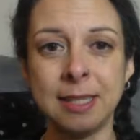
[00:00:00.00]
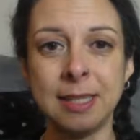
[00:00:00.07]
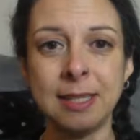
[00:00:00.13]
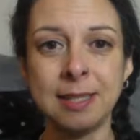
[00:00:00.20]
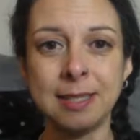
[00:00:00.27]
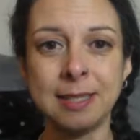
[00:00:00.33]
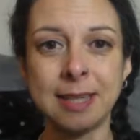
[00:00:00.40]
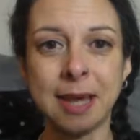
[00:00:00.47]
to
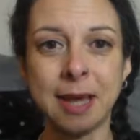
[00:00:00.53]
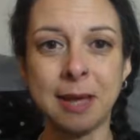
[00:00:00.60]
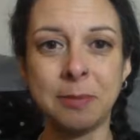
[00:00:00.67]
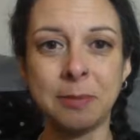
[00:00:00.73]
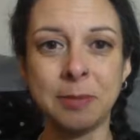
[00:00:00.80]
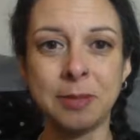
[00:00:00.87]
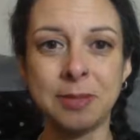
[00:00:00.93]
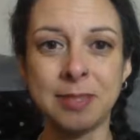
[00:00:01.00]
tie up
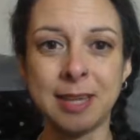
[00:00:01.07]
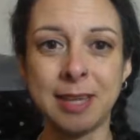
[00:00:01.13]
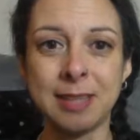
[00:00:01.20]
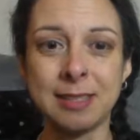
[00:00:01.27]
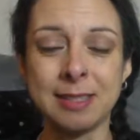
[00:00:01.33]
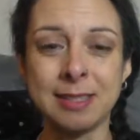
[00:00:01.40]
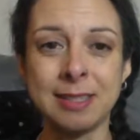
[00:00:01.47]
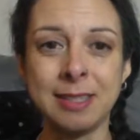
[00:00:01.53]
loose ends,
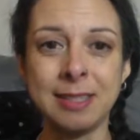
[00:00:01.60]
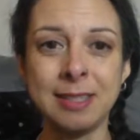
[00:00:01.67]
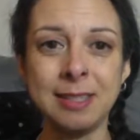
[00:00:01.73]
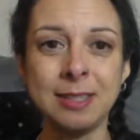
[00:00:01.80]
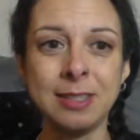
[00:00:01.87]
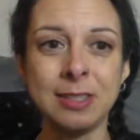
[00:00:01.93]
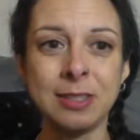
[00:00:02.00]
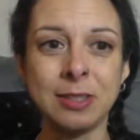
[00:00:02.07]
needing
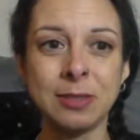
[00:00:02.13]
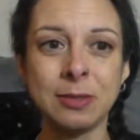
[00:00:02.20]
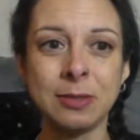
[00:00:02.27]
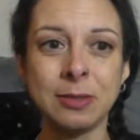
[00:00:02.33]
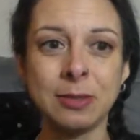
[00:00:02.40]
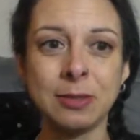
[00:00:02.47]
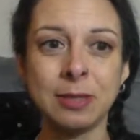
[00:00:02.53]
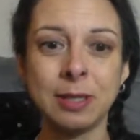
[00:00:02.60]
to
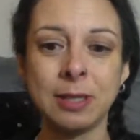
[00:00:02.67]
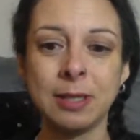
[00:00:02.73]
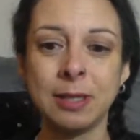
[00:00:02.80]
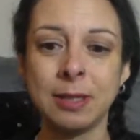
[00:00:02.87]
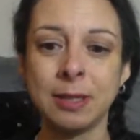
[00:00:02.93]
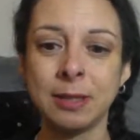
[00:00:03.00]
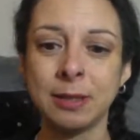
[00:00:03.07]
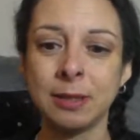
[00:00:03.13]

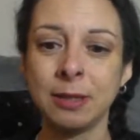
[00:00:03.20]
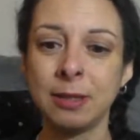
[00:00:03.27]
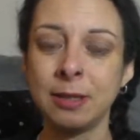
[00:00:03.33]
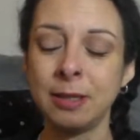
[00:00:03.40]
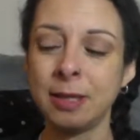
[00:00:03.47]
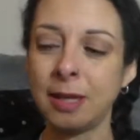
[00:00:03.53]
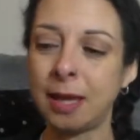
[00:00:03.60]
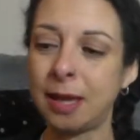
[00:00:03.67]
look
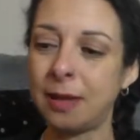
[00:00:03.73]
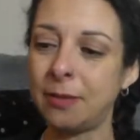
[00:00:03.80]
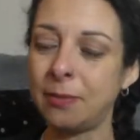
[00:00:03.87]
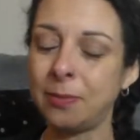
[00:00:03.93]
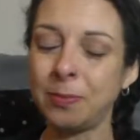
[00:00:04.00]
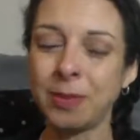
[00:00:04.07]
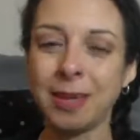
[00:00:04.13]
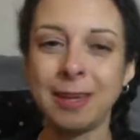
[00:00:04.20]

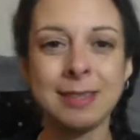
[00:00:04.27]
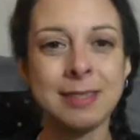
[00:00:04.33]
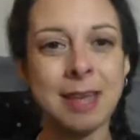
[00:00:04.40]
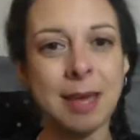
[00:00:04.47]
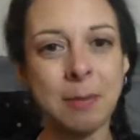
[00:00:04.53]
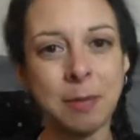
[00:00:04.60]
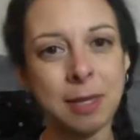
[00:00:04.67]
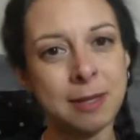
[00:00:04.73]

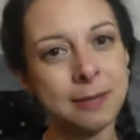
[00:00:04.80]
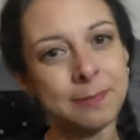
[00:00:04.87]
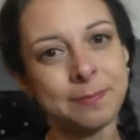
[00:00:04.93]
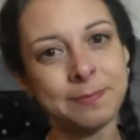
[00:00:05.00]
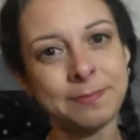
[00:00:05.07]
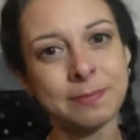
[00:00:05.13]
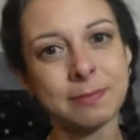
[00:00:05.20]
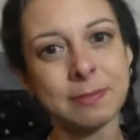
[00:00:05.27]

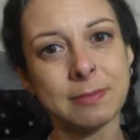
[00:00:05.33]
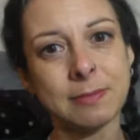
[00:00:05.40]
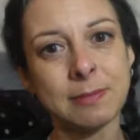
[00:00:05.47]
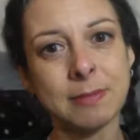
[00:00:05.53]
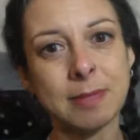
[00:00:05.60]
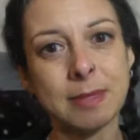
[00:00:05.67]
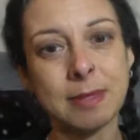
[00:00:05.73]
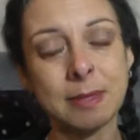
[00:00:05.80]
examine
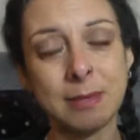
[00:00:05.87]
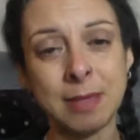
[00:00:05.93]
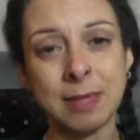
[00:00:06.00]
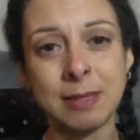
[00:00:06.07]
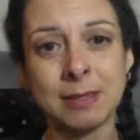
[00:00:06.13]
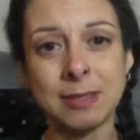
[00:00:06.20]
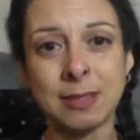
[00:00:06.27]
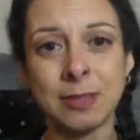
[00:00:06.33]
things
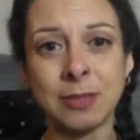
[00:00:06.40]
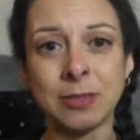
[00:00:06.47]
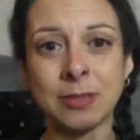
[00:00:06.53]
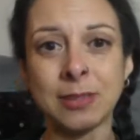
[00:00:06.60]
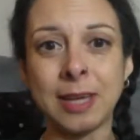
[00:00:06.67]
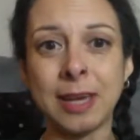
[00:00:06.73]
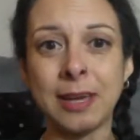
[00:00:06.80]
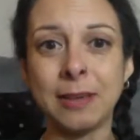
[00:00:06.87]
in your
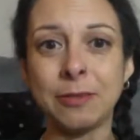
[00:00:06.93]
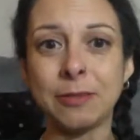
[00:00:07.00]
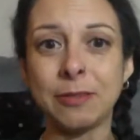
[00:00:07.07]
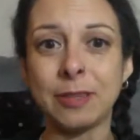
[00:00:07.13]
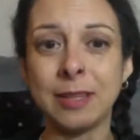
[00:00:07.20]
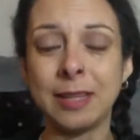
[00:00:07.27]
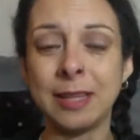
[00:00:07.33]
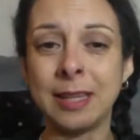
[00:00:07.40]
life
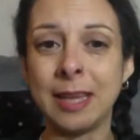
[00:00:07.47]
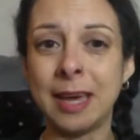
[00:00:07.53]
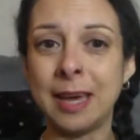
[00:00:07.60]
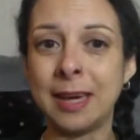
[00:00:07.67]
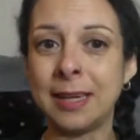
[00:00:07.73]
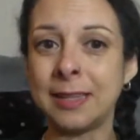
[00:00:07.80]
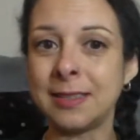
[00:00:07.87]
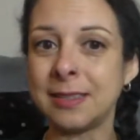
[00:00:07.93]

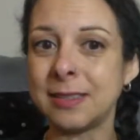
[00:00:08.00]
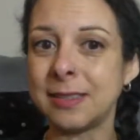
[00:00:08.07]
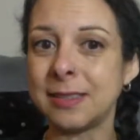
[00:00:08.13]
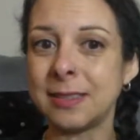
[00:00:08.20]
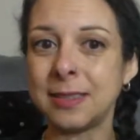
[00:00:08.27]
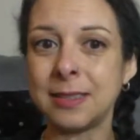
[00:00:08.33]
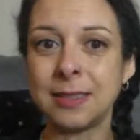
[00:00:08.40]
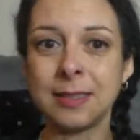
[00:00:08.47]
that
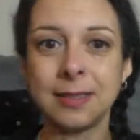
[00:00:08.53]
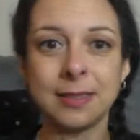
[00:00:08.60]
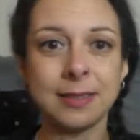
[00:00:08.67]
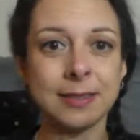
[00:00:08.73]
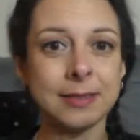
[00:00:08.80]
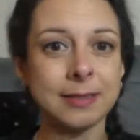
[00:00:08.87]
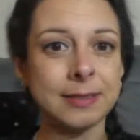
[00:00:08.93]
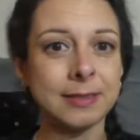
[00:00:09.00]

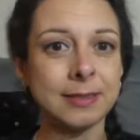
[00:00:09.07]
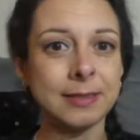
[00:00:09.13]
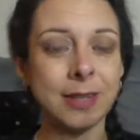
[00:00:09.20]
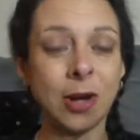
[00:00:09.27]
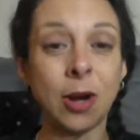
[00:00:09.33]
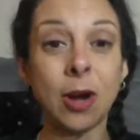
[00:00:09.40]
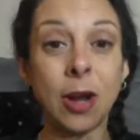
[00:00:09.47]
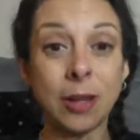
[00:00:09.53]

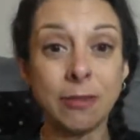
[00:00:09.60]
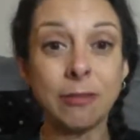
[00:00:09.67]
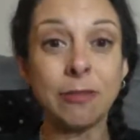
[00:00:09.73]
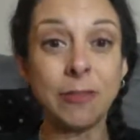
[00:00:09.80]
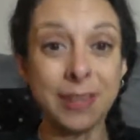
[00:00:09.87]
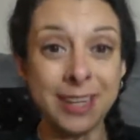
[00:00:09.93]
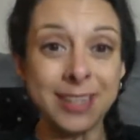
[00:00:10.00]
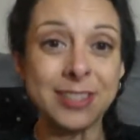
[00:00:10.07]
are
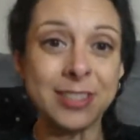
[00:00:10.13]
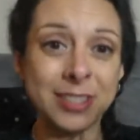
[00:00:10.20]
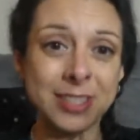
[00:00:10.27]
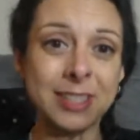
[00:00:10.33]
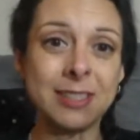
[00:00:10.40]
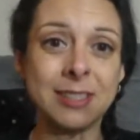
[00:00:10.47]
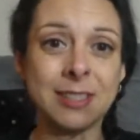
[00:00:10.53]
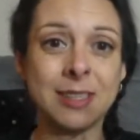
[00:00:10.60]
unfinished
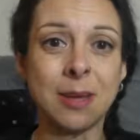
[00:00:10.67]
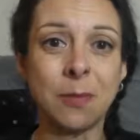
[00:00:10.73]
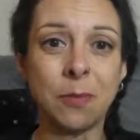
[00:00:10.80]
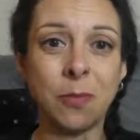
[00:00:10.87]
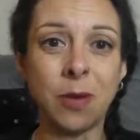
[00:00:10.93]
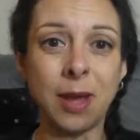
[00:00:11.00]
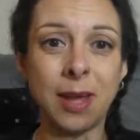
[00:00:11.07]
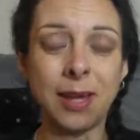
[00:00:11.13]
in some
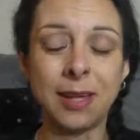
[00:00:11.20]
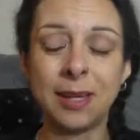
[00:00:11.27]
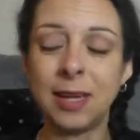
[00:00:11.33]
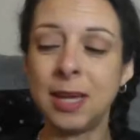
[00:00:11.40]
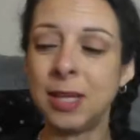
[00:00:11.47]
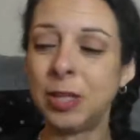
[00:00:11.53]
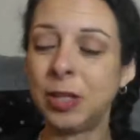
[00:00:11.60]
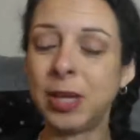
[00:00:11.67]
way.
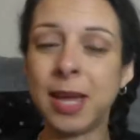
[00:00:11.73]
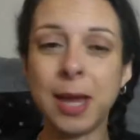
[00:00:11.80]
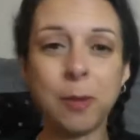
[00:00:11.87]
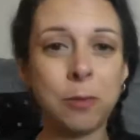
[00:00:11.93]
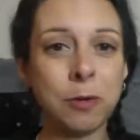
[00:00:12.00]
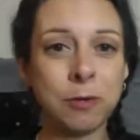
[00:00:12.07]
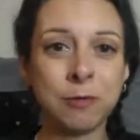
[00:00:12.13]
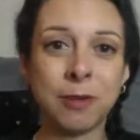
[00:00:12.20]
You can't
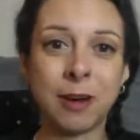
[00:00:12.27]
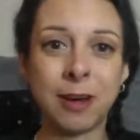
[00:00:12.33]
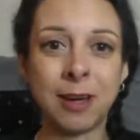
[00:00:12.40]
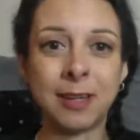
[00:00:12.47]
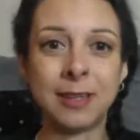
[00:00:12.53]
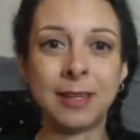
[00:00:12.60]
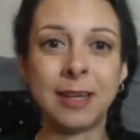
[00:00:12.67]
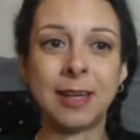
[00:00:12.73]
move
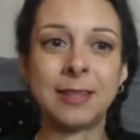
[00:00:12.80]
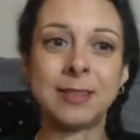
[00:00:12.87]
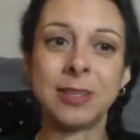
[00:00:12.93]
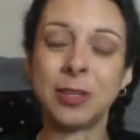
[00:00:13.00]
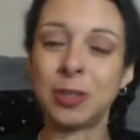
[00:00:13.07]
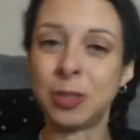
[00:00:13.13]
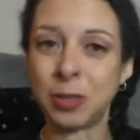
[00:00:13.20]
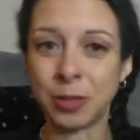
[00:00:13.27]
on until
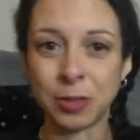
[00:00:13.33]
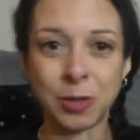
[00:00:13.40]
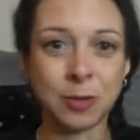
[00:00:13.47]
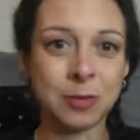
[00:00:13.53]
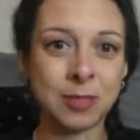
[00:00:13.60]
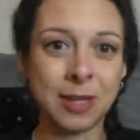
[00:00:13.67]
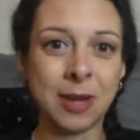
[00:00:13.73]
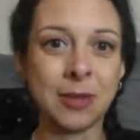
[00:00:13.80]
you close
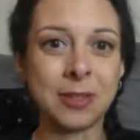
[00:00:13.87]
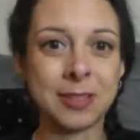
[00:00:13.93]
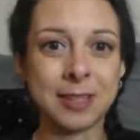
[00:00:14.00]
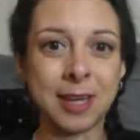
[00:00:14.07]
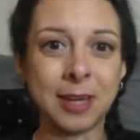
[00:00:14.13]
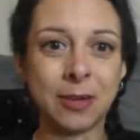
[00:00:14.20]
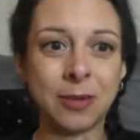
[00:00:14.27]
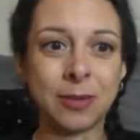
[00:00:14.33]
out a
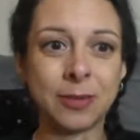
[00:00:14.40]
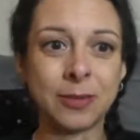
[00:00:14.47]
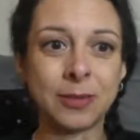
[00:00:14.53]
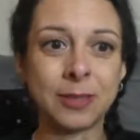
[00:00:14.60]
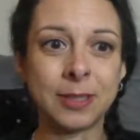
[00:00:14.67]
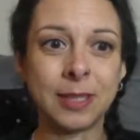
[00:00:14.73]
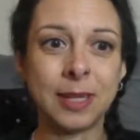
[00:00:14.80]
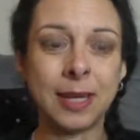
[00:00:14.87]
cycle.
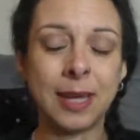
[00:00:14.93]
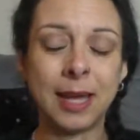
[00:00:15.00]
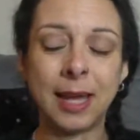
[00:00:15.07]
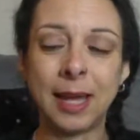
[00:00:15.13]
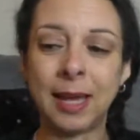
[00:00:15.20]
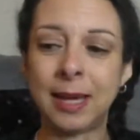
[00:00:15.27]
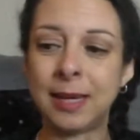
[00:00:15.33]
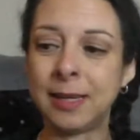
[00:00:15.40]

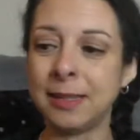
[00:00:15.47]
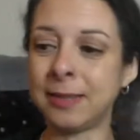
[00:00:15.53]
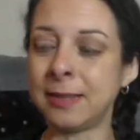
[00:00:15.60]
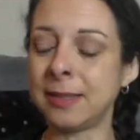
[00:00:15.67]
And